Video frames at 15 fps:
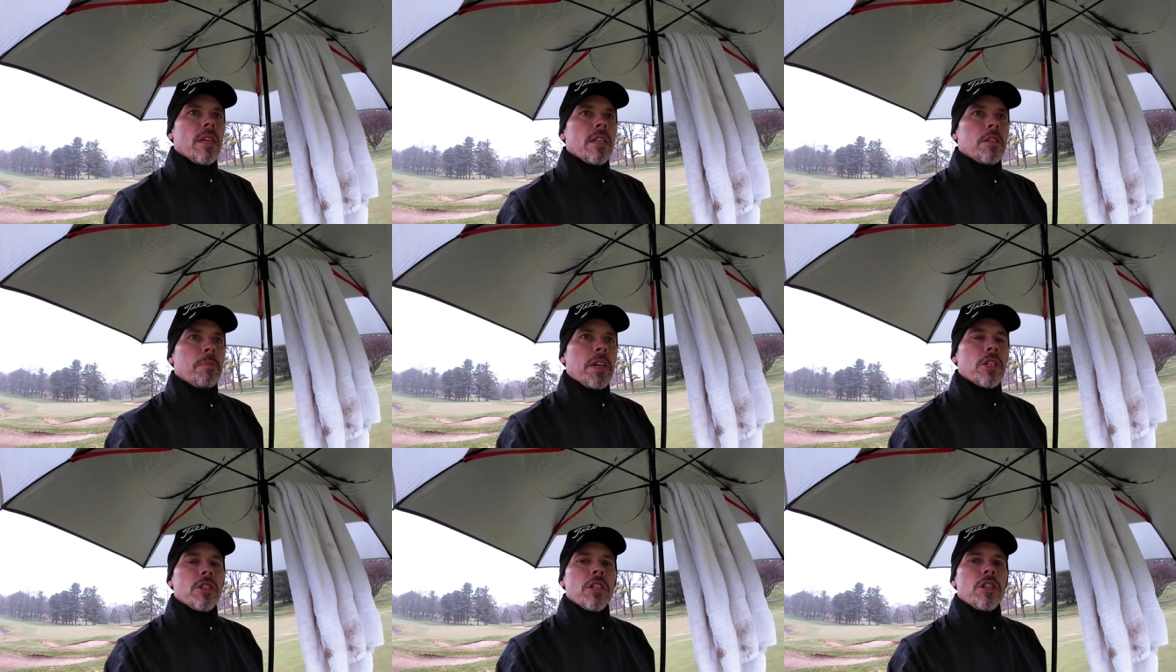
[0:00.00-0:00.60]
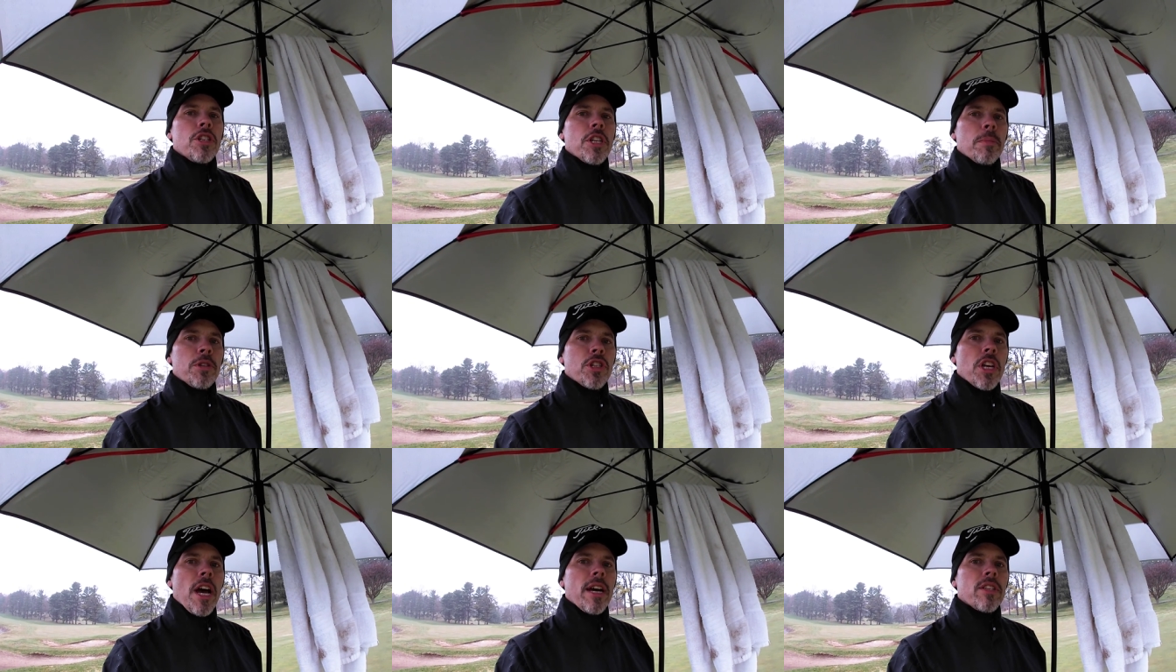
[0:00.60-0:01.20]
especially chip
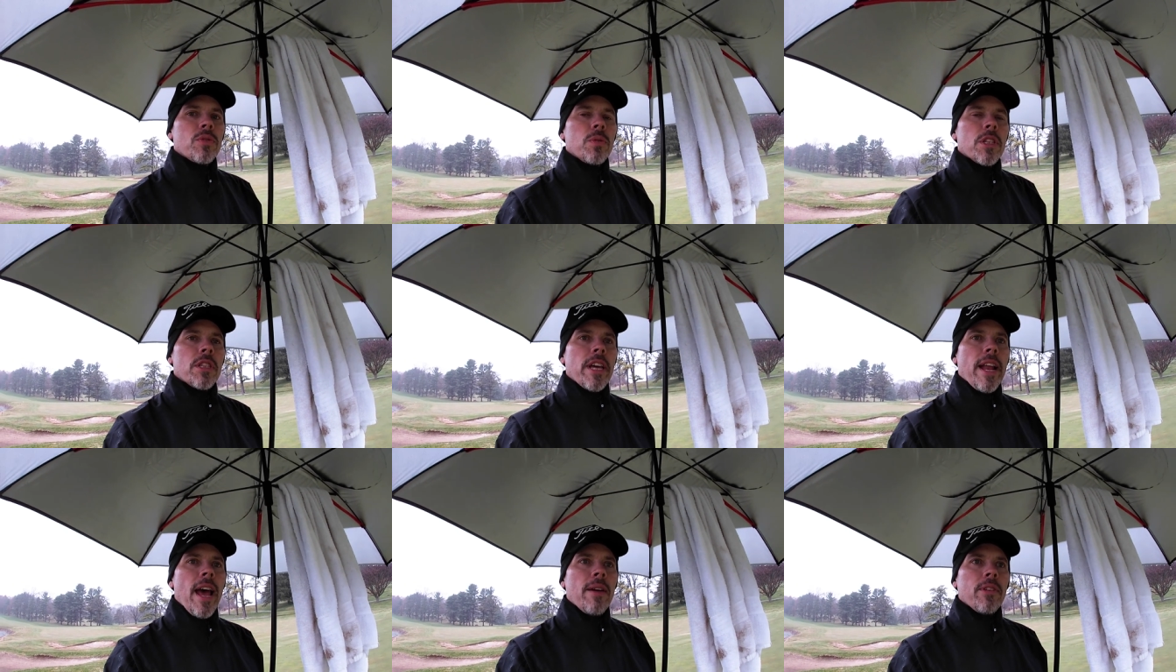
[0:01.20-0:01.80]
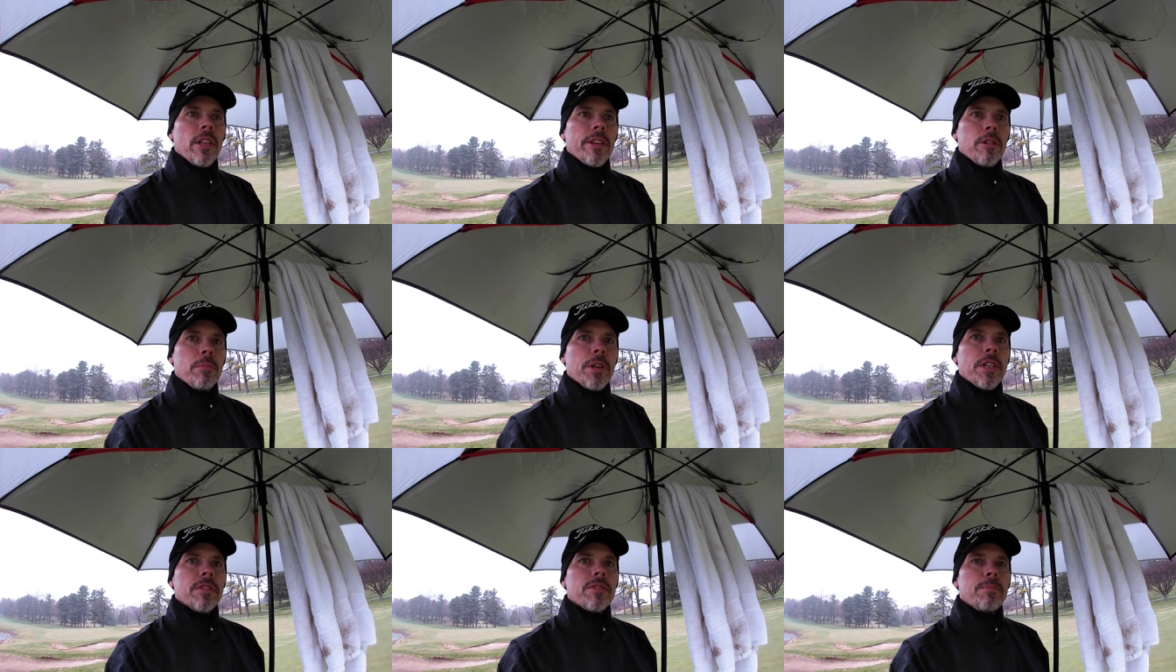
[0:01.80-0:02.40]
shots with that have a little
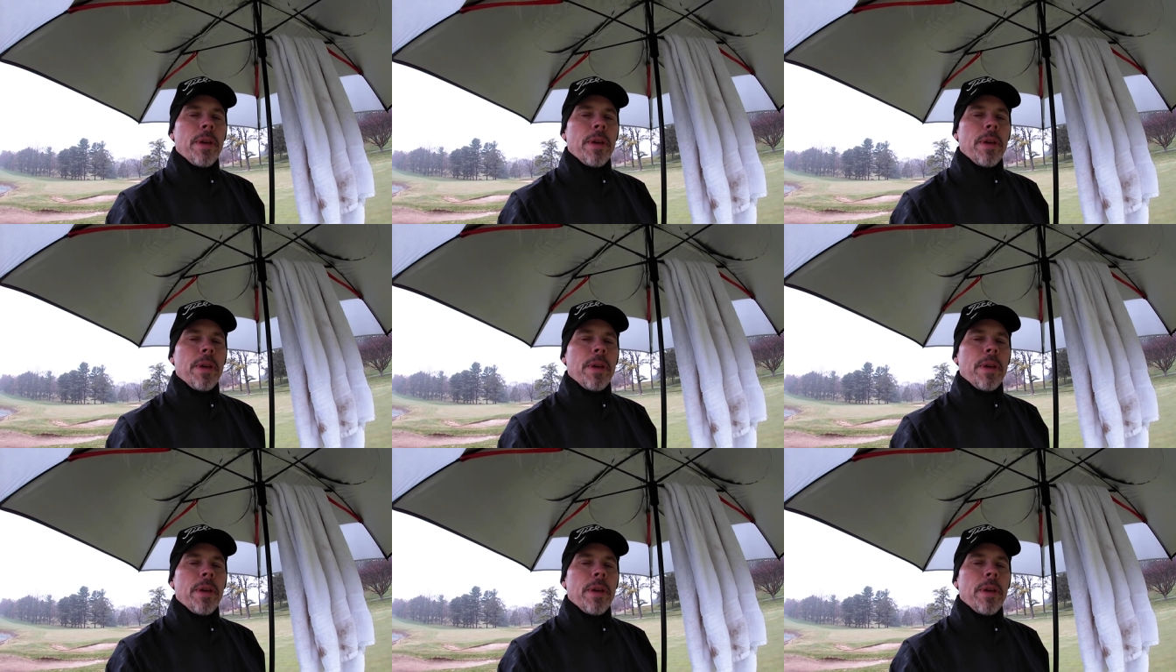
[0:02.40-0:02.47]
bit of